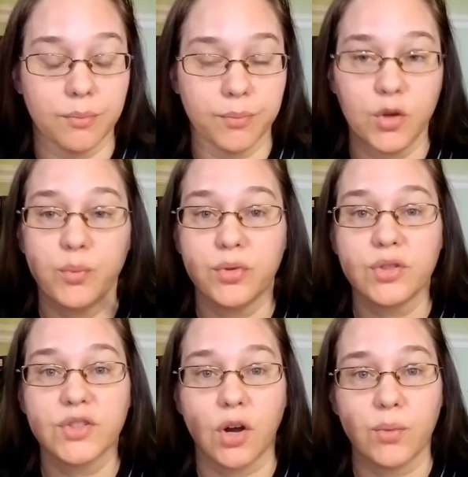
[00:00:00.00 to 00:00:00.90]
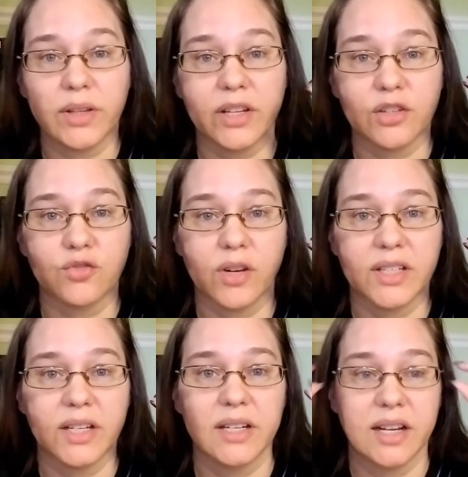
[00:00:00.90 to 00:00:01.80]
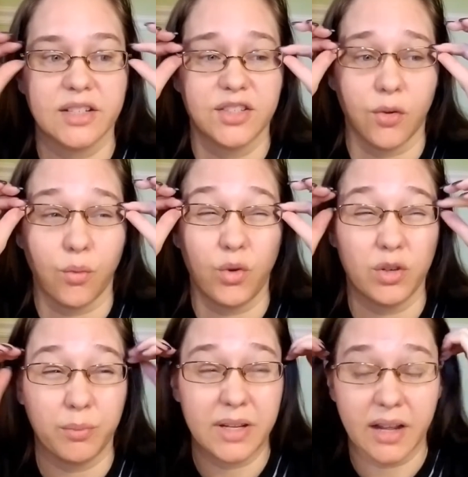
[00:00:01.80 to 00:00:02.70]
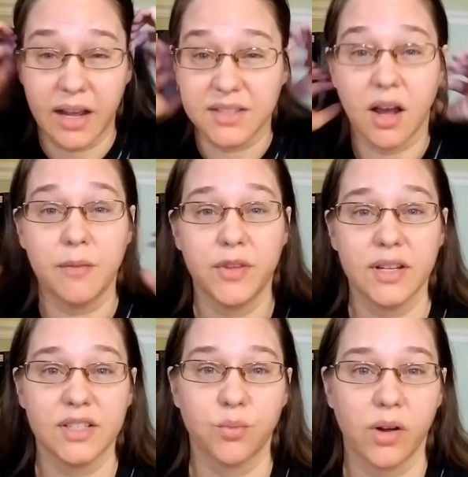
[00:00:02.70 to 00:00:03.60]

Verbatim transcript: pupils are really constricted and so it wouldn't be as obvious,